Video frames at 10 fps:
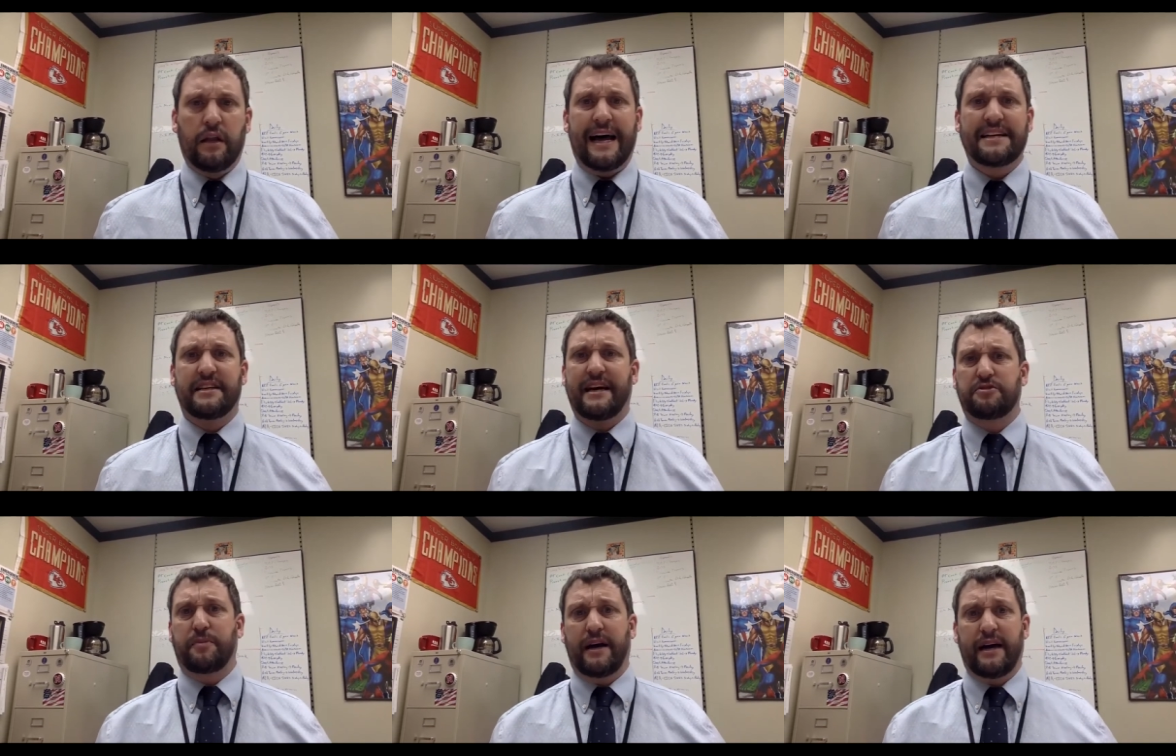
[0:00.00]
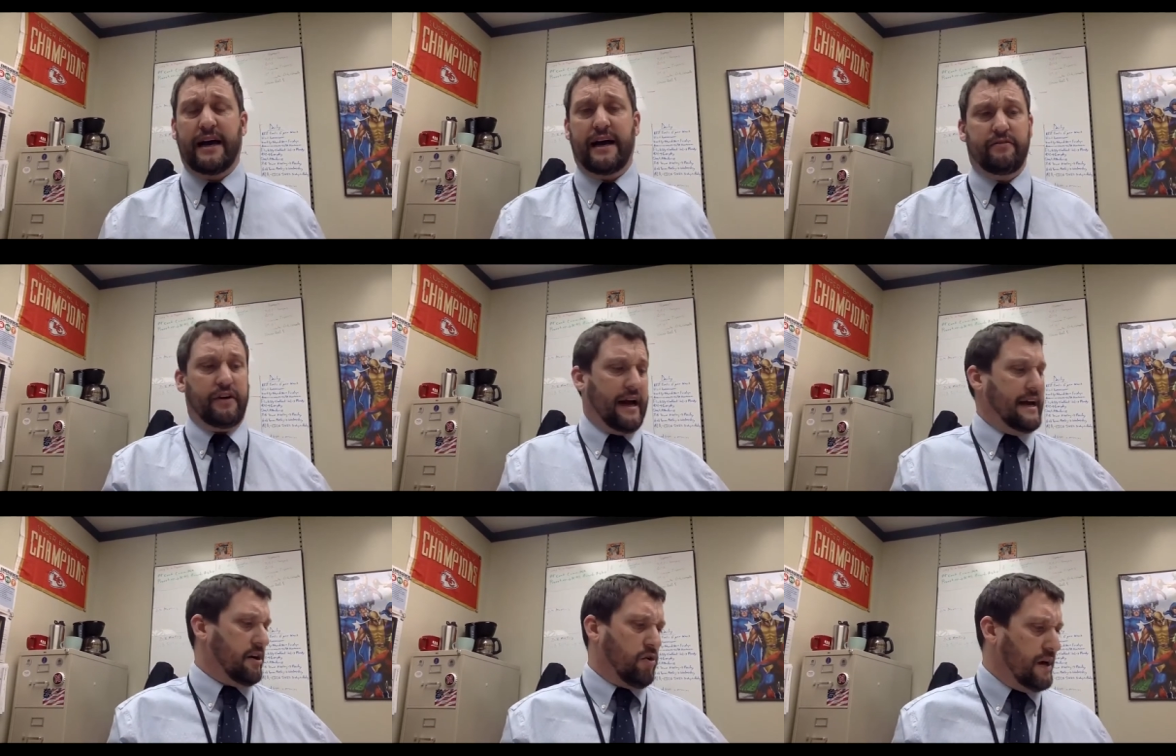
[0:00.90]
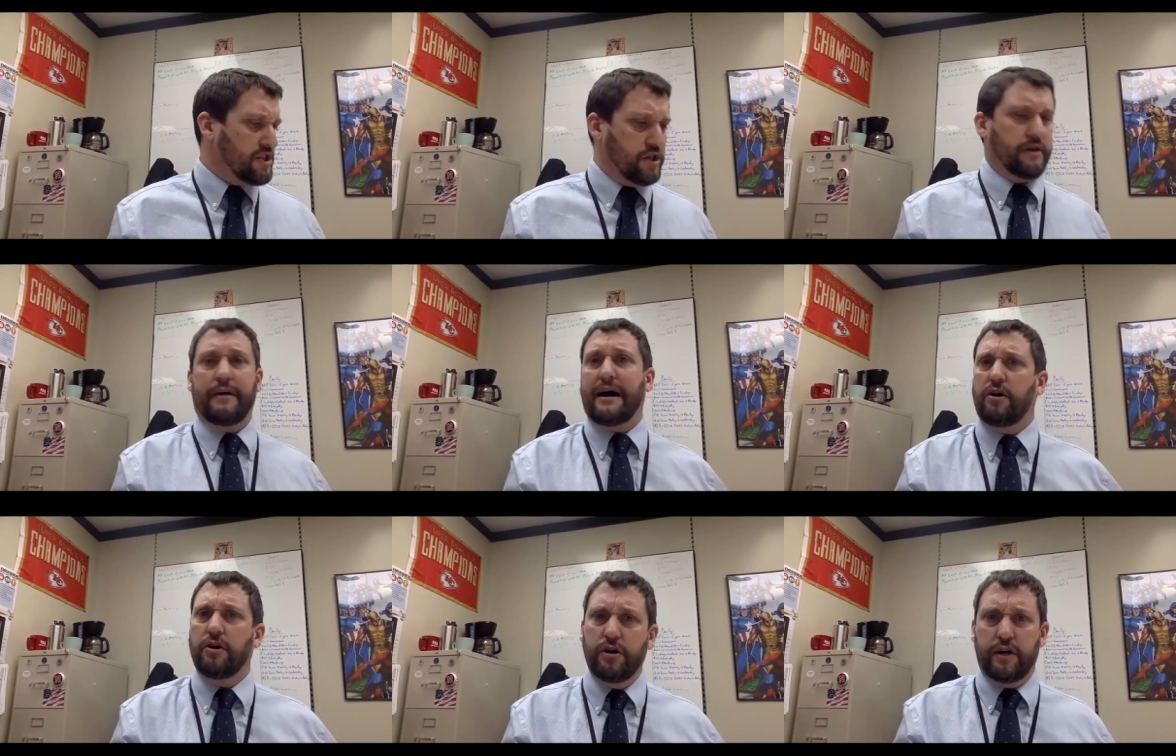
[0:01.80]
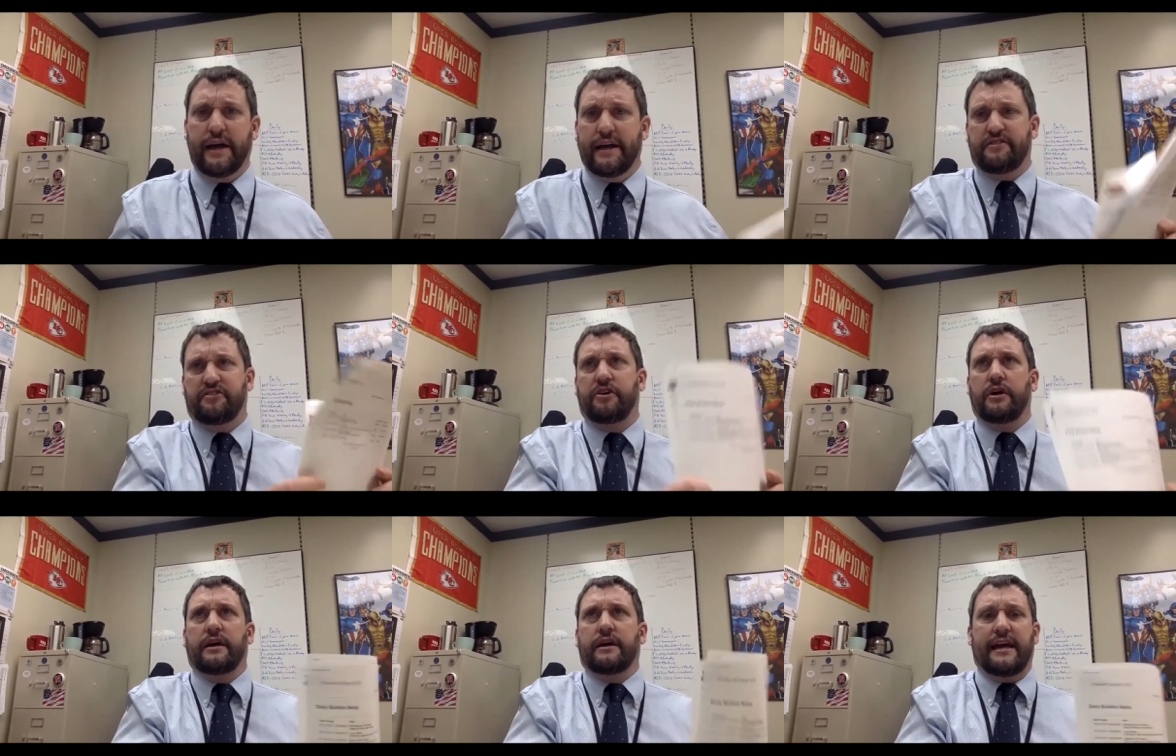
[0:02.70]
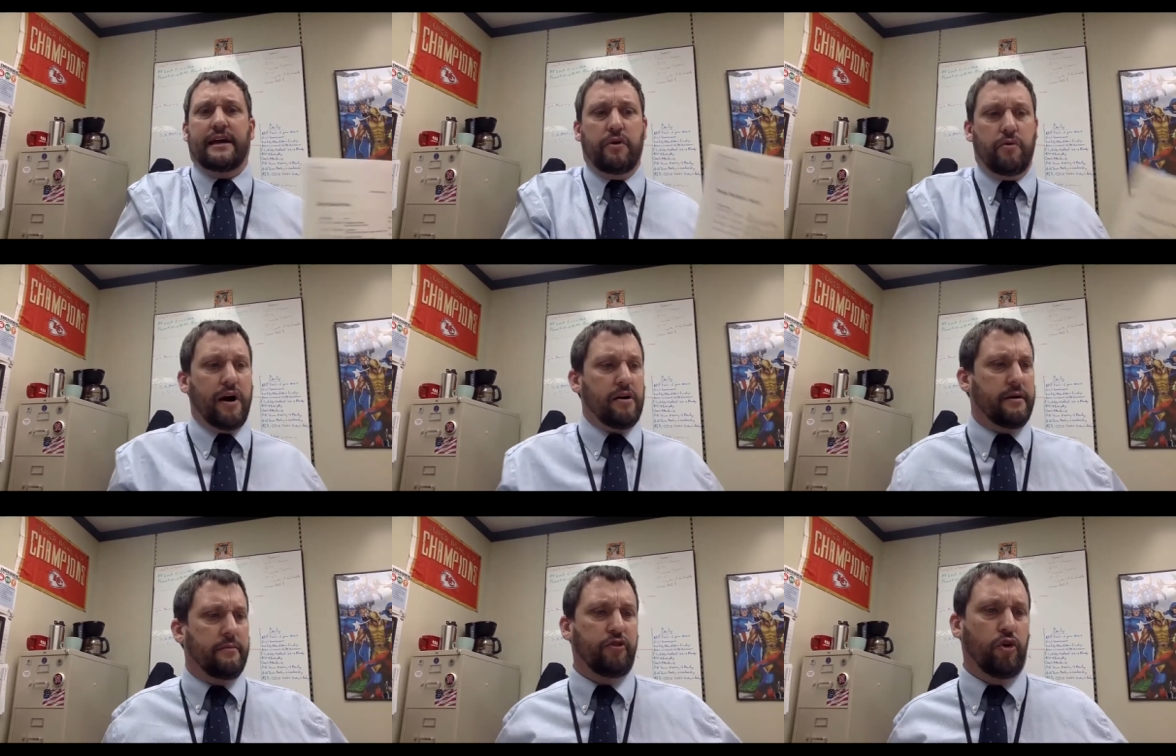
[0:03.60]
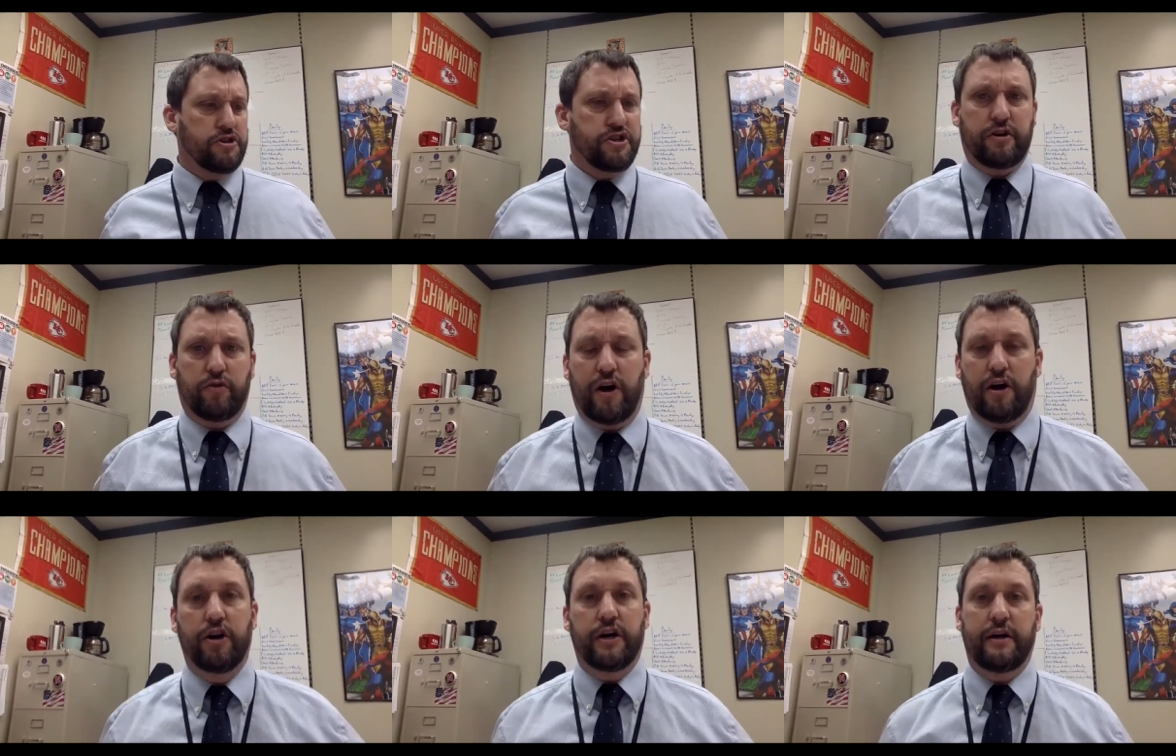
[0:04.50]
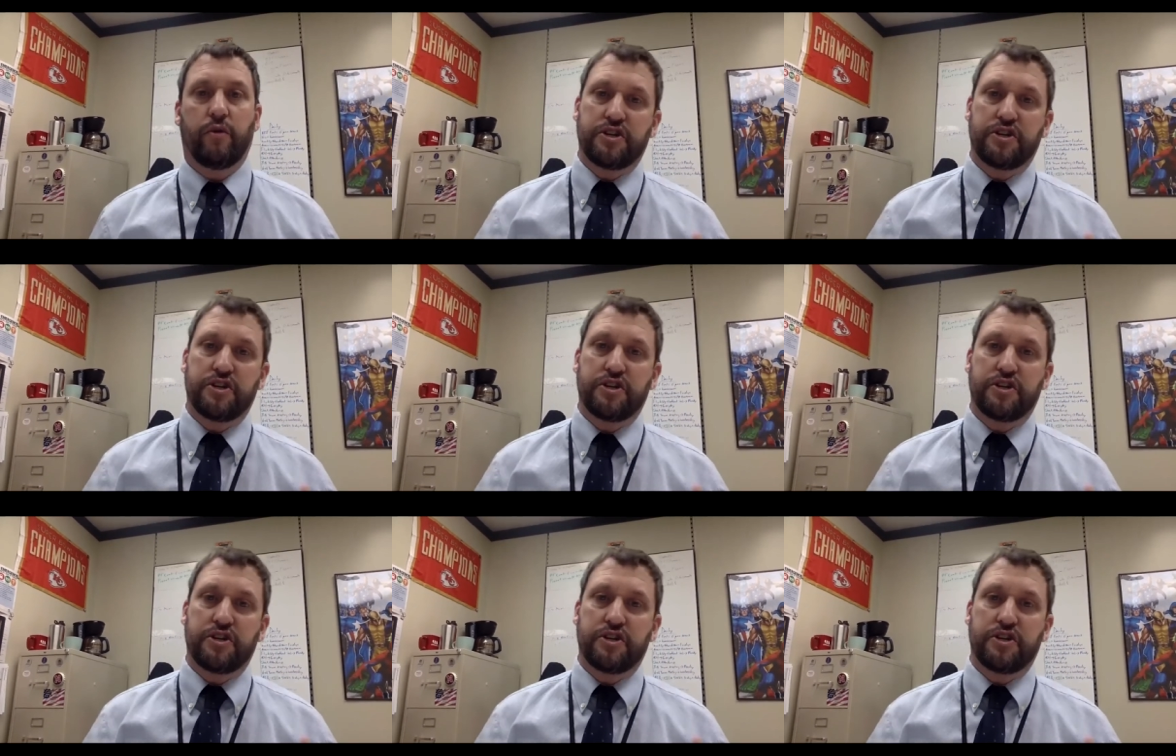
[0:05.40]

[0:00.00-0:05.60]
Last announcement I have I had a question about hoodies. Can we wear them? Of course, you can wear a hoodie.